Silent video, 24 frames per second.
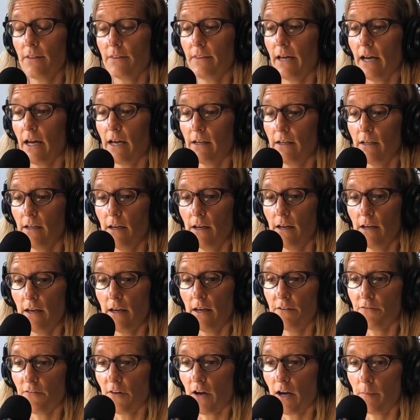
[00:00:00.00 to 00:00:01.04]
that
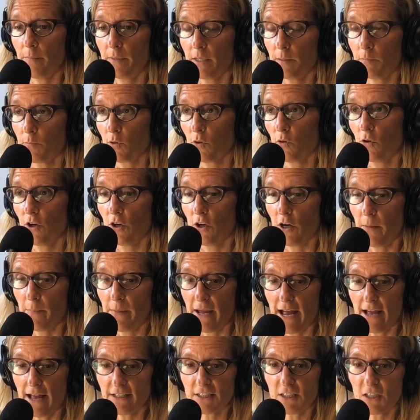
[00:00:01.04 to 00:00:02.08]
if I'm an employer, I'm
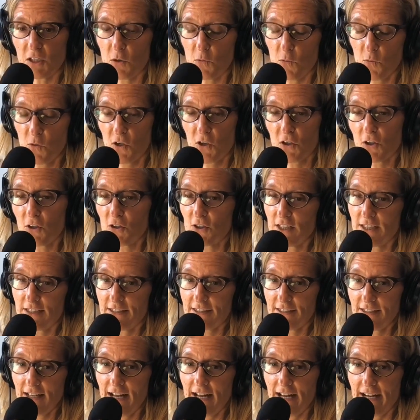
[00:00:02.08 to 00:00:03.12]
asking a worker to
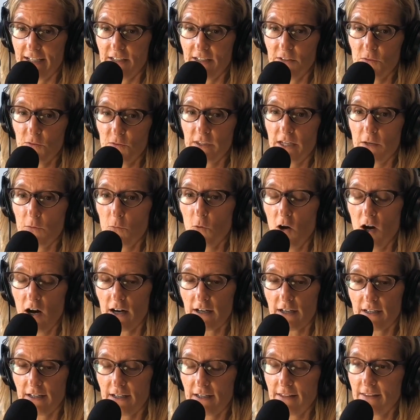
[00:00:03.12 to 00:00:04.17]
sign when they
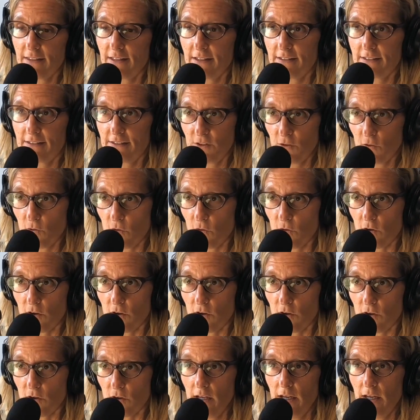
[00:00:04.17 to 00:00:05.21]
walk in the
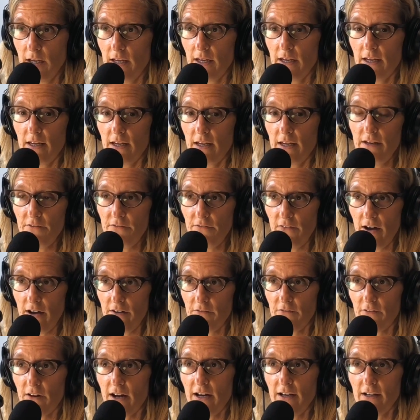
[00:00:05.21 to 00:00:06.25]
door, if I
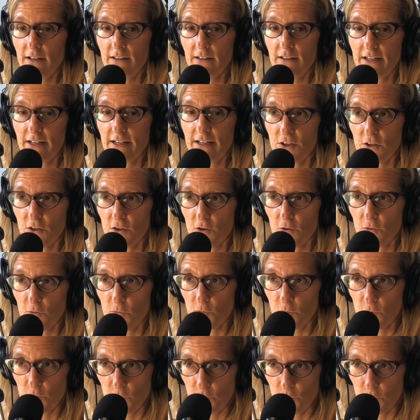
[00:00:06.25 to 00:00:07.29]
violate your
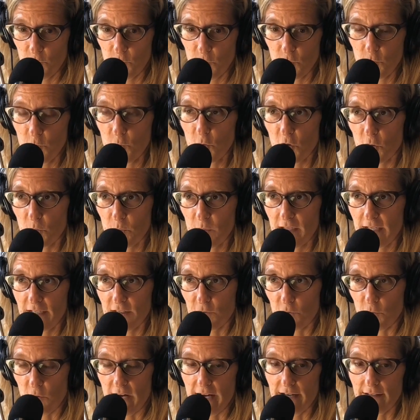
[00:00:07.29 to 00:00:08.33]

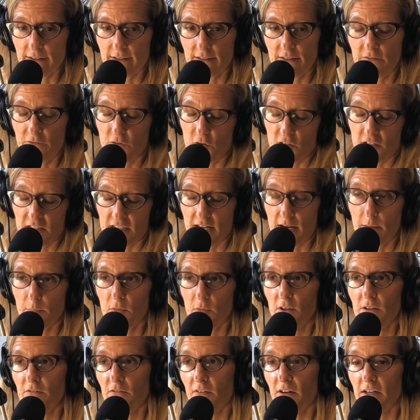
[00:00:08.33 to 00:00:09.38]
workplace rights, for
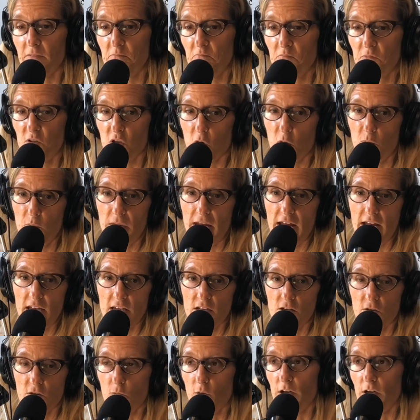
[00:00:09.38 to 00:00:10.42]
example, if I don't pay you